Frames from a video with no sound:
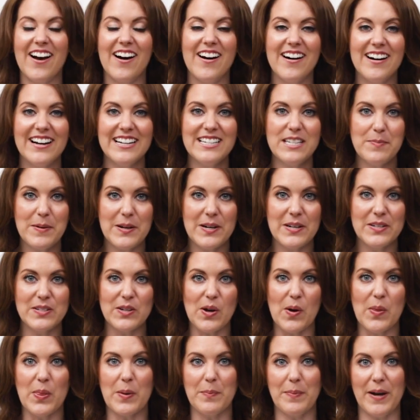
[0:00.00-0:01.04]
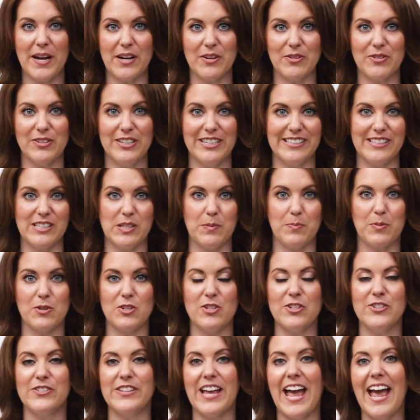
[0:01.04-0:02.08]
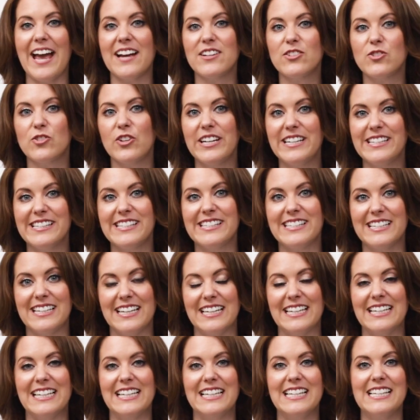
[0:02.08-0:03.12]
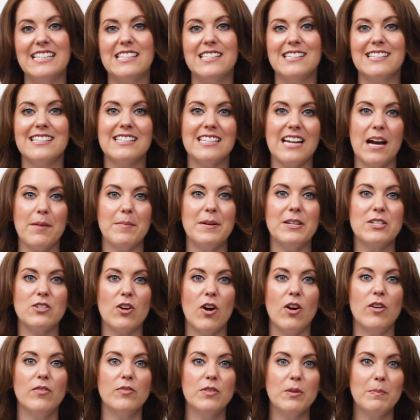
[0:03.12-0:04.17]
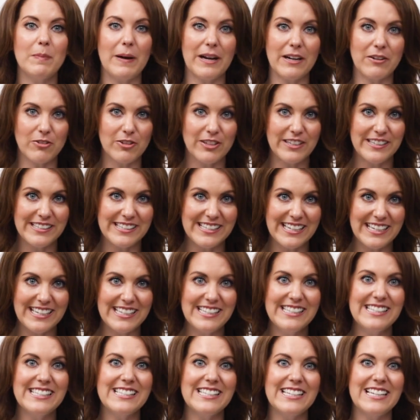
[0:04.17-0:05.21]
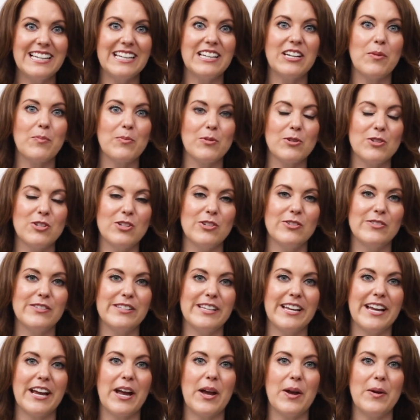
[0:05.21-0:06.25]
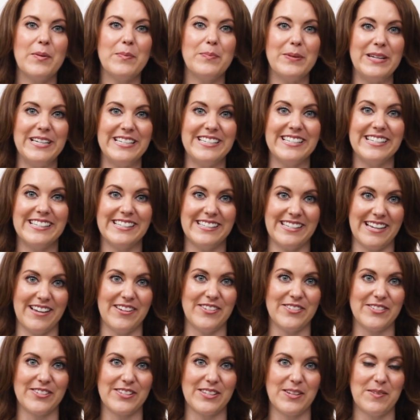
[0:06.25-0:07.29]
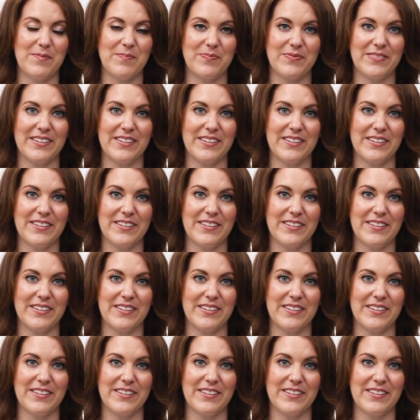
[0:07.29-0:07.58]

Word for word: a high demand on the pancreas to produce extra insulin leads to damage of the pancreas insulin-producing beta cells.